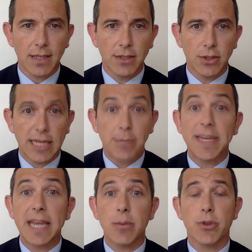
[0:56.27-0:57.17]
So let's
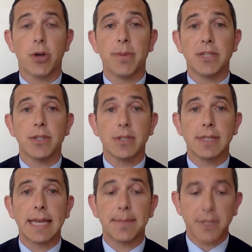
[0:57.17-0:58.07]
begin with our mission
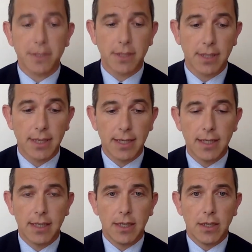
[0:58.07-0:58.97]
statement.
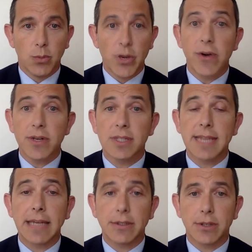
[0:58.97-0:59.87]
We are a
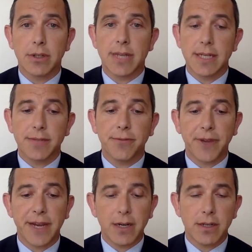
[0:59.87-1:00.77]
centre that is
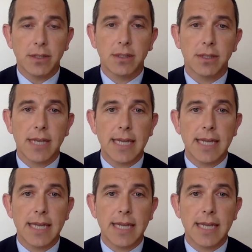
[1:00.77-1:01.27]
fearless